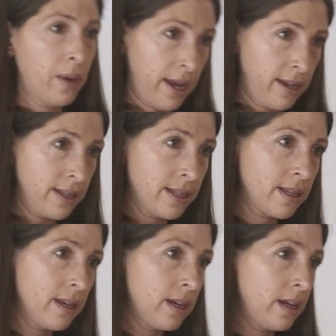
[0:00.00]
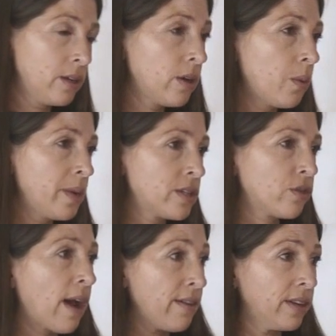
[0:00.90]
ways, you know, we
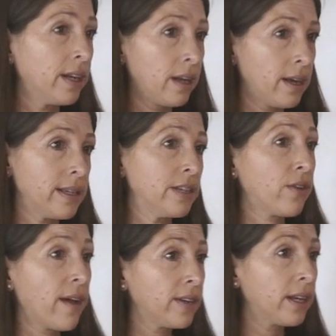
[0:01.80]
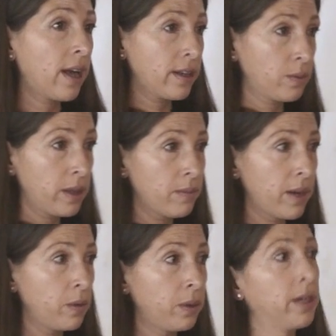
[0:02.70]
travel a lot. I travel a lot with
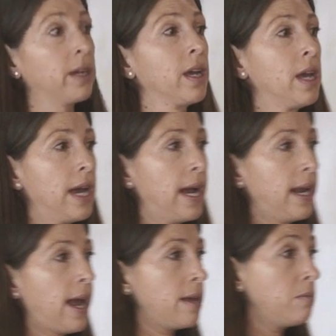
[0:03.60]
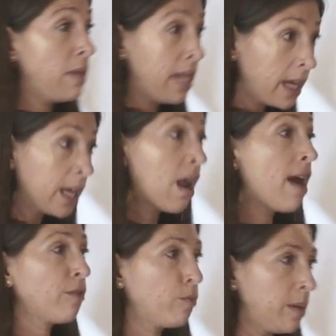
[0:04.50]
my work and I'm meeting a
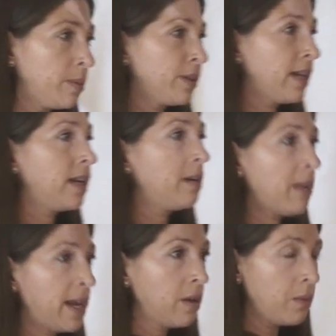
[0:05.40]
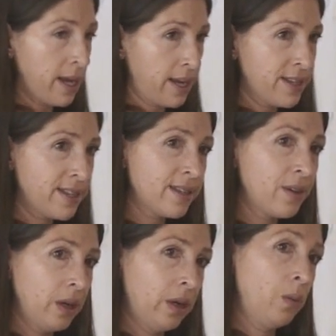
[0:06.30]
lot of people. And in many ways,
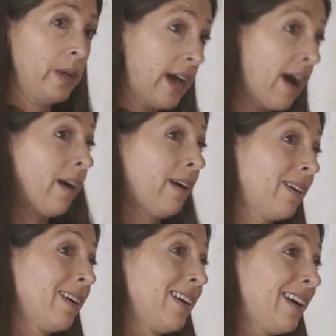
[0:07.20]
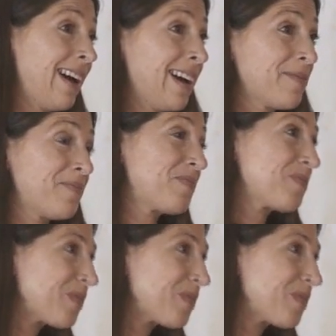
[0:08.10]
we are um,